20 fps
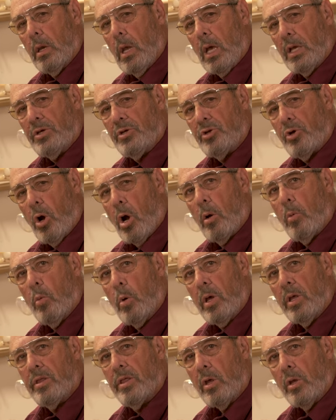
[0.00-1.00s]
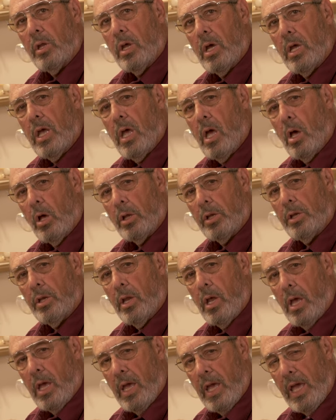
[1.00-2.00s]
I start with on the on
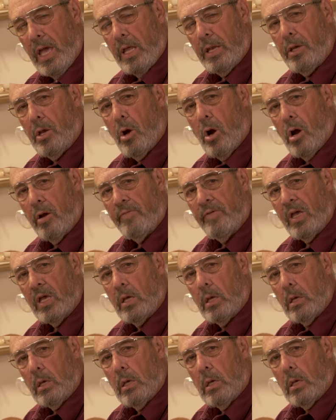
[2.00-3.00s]
a head carving,